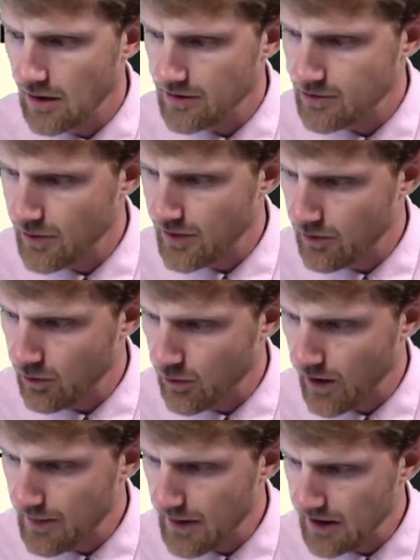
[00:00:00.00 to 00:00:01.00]
So we will
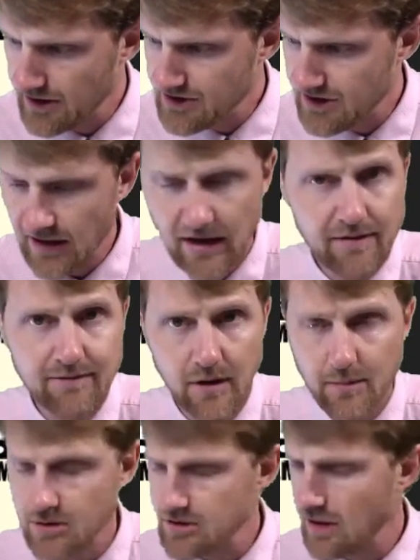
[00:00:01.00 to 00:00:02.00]
write my consecutive
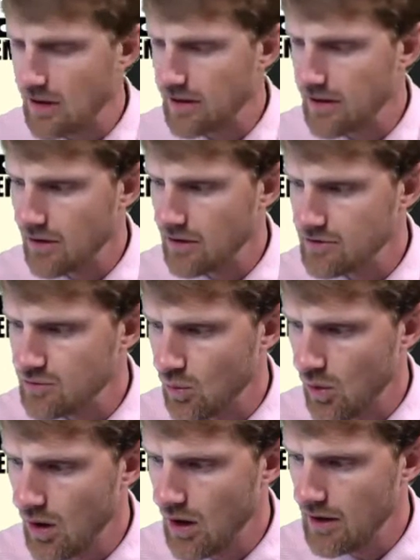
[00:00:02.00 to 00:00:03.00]
numbers down here. It's
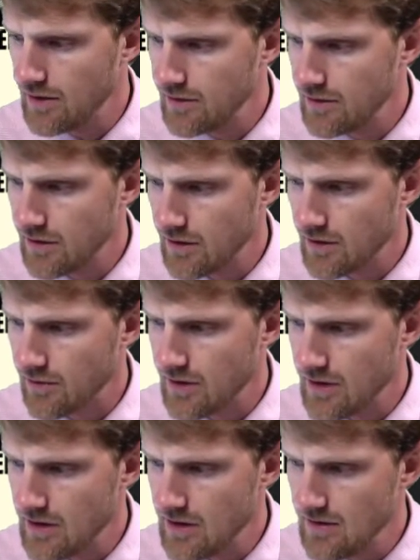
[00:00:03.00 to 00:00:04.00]
1,
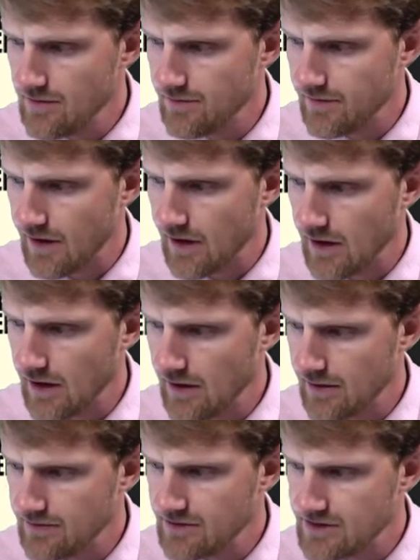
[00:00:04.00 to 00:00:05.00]
3,
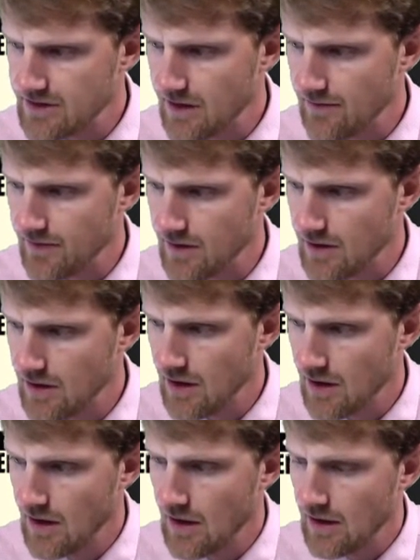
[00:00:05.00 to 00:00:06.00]
5, 7,
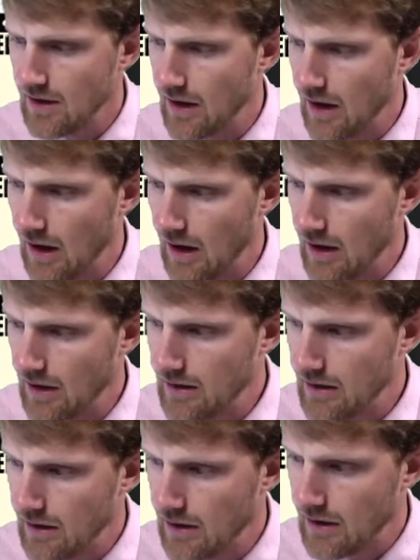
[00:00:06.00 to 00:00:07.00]

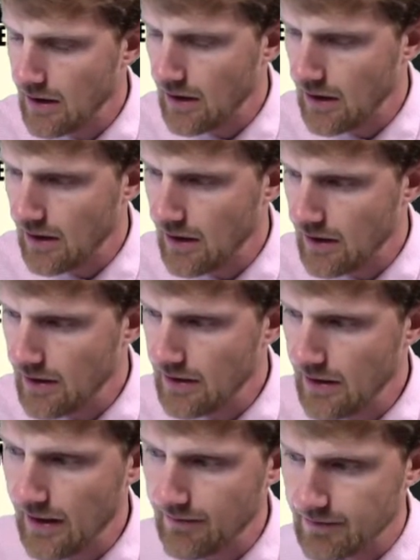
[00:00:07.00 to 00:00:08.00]
9,
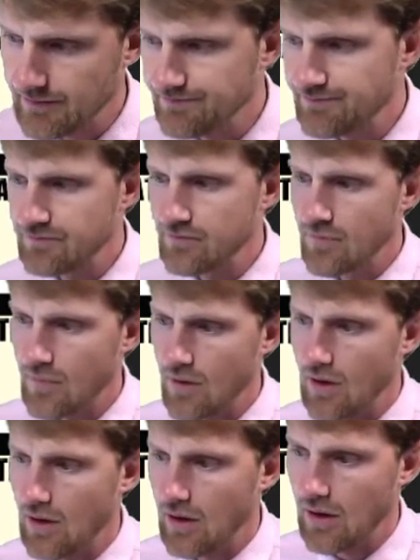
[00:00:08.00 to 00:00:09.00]
11.
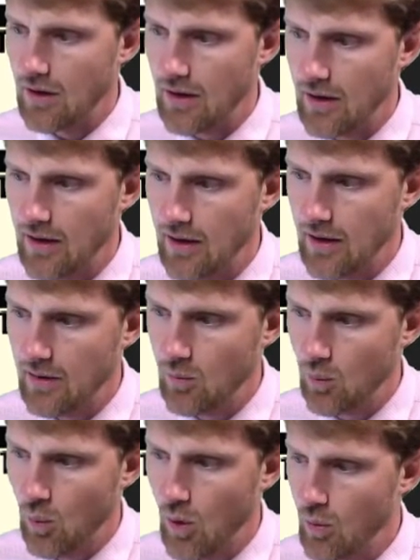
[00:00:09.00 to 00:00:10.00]

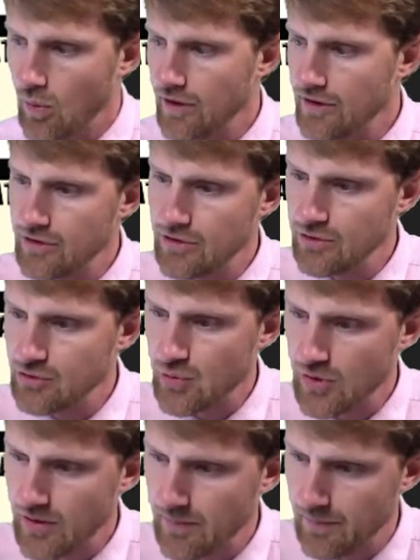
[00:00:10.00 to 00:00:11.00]
And what we're going to do is
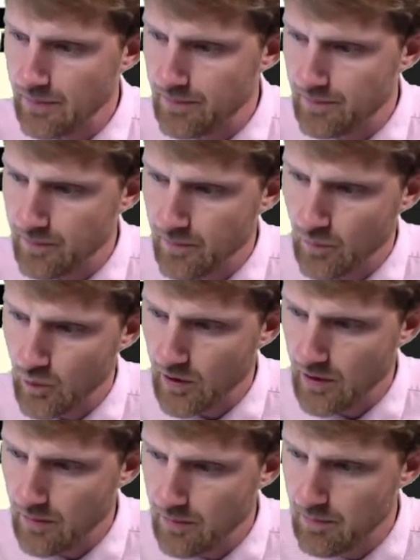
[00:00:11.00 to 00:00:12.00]
we're
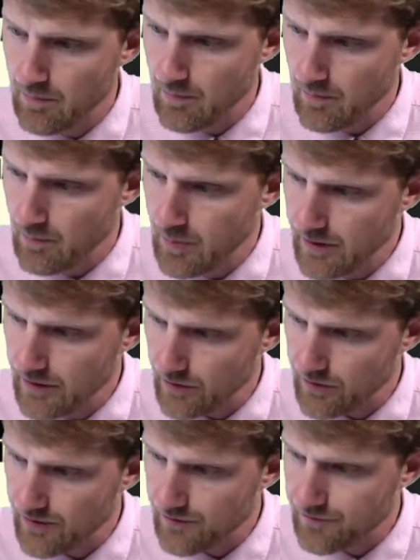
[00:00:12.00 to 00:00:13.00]
going to
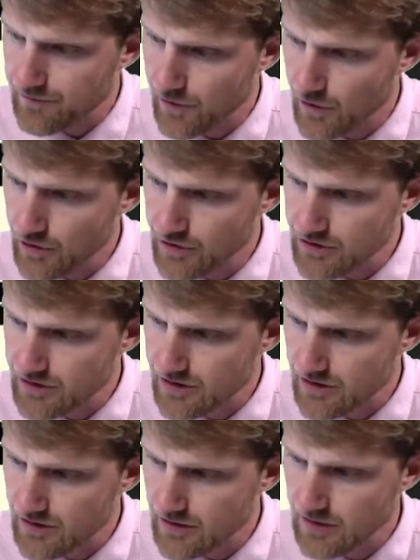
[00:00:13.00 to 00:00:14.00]
build the
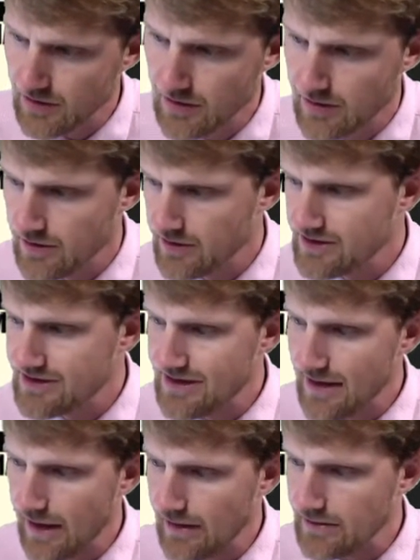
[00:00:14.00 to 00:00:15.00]
first
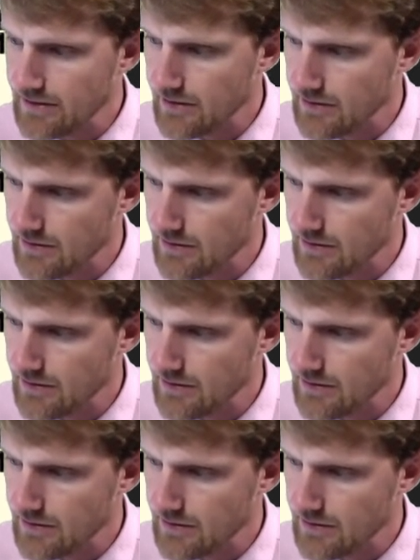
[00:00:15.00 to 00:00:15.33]
set,